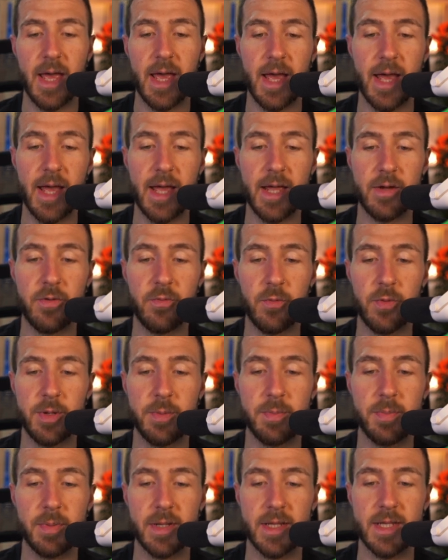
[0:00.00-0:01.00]
and
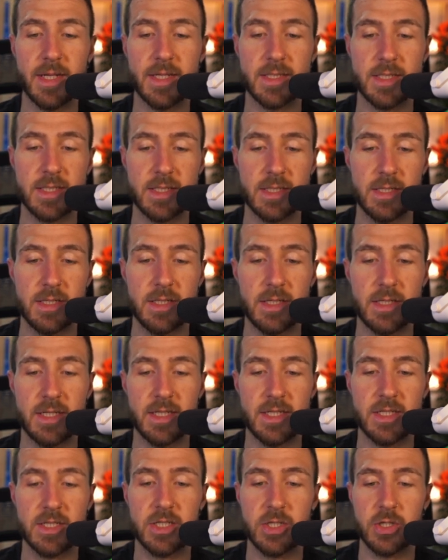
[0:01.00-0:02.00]
replace
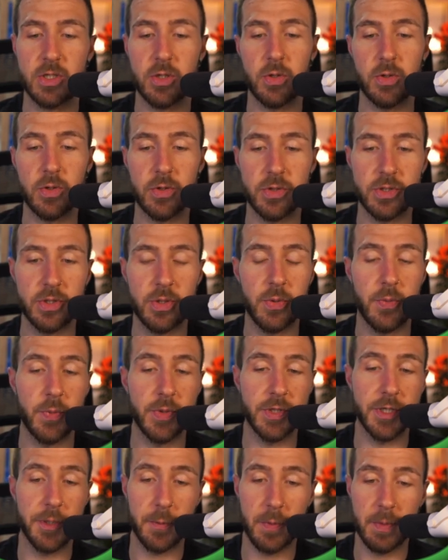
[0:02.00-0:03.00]
this code
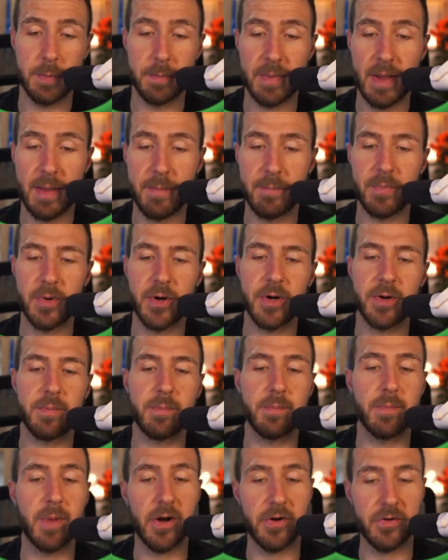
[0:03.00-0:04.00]
with a remember
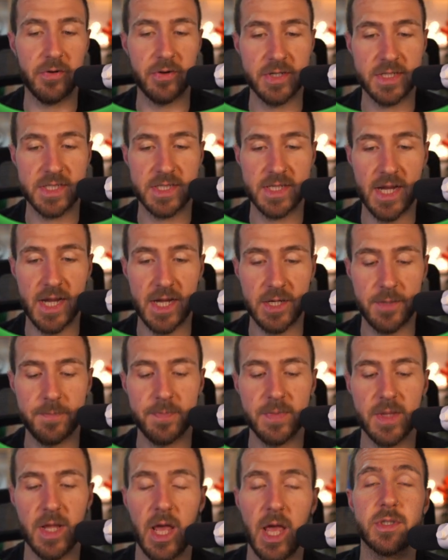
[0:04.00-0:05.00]
marker state.
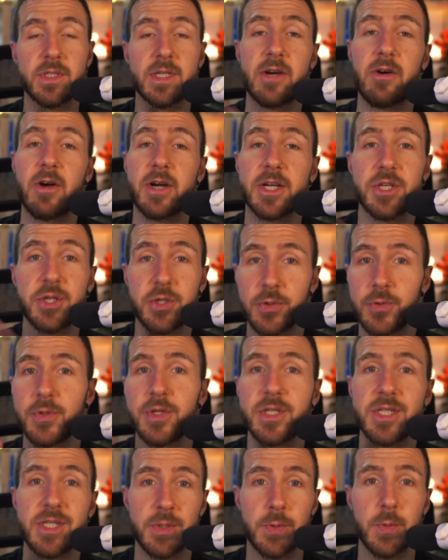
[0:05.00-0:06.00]
There are two
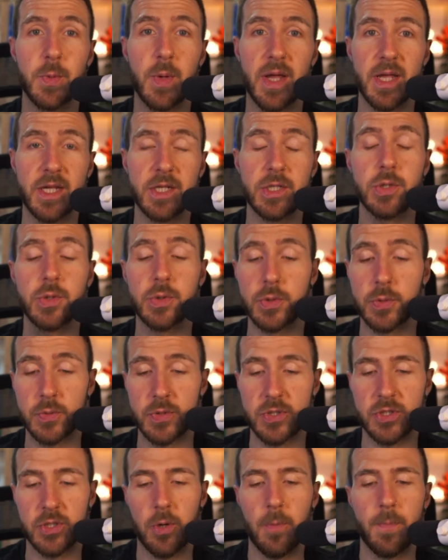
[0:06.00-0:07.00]
easy ways to do
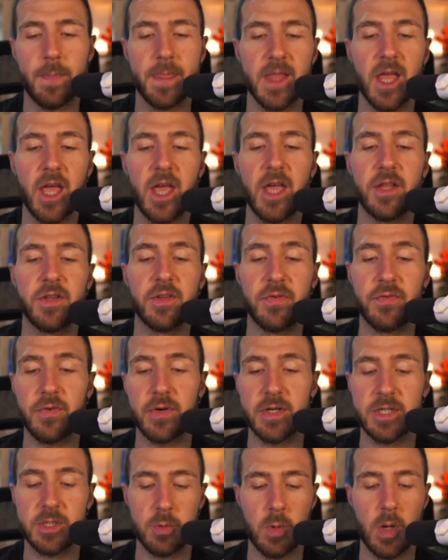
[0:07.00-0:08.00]
so. The
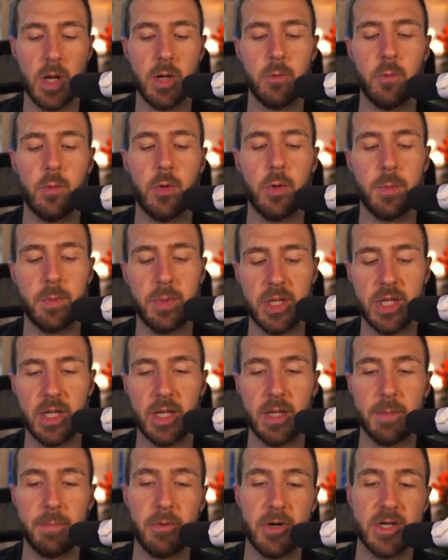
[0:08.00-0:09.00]
first one would
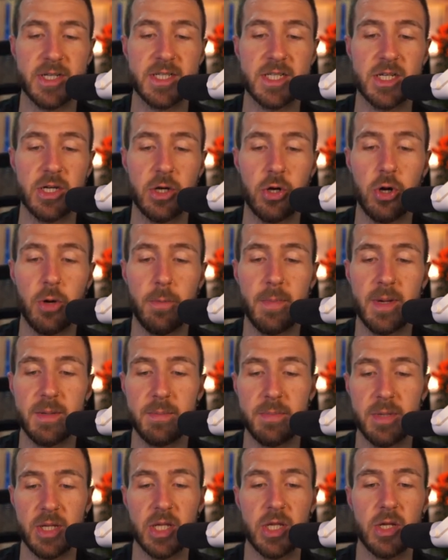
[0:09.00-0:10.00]
be pressing Command
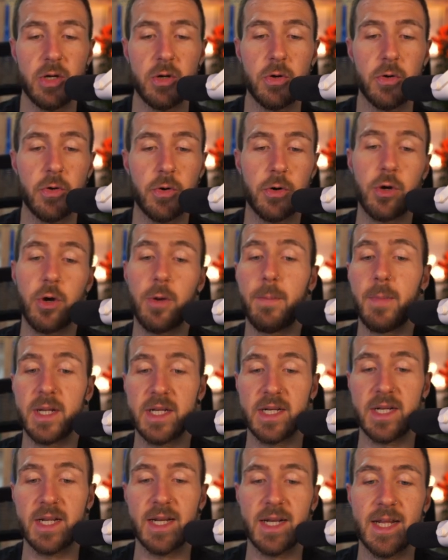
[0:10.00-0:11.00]
B or
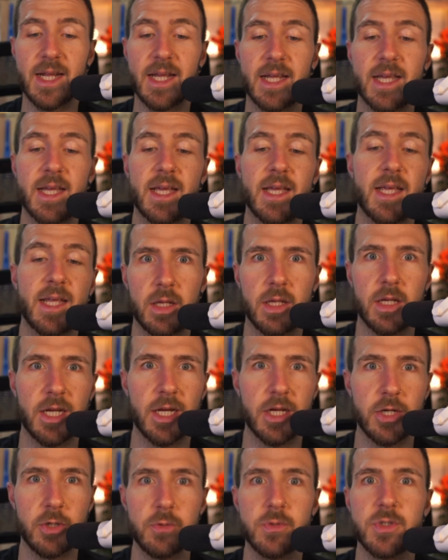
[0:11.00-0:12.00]
Command click in
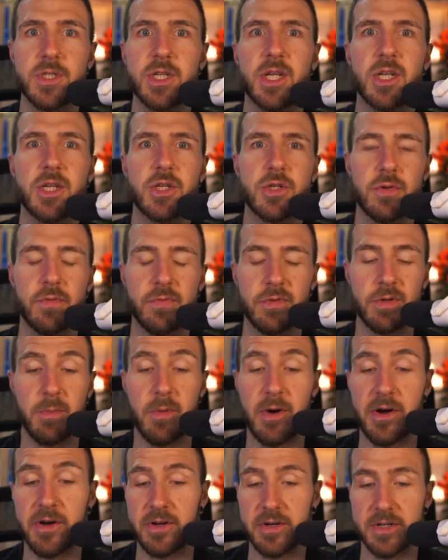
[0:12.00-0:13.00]
an usage of the
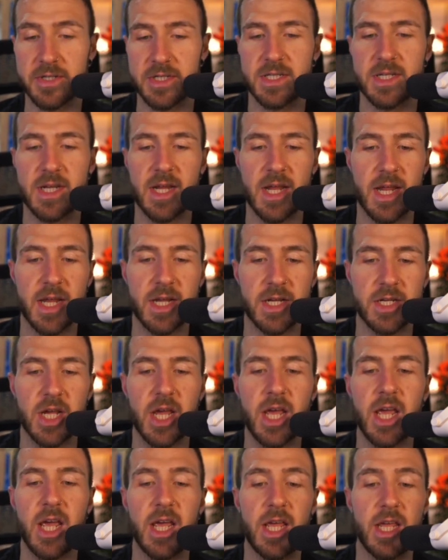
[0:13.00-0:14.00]
marker state
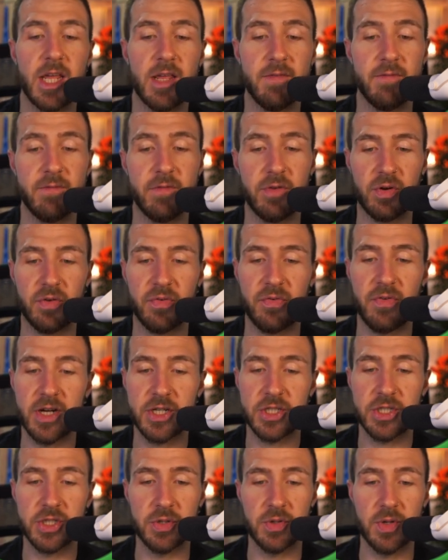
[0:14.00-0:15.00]
invoke
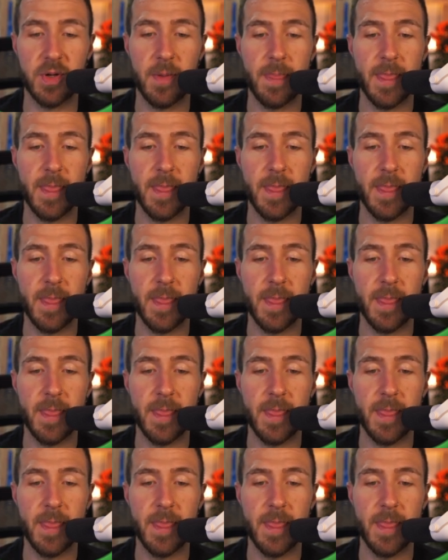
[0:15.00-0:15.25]
function,